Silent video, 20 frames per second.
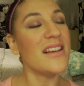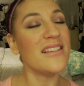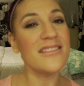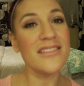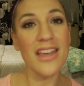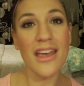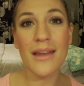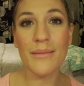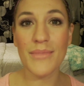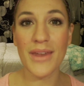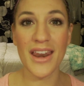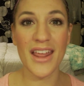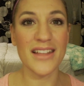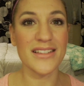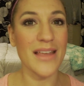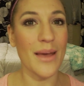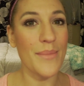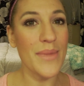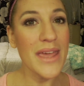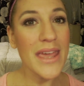10
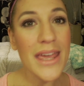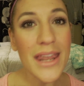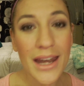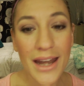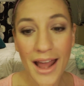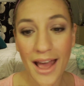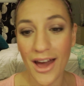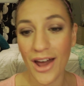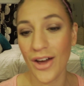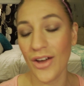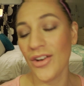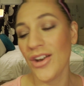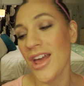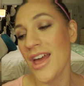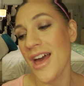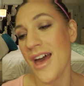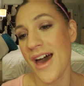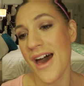minutes, I'm in and out.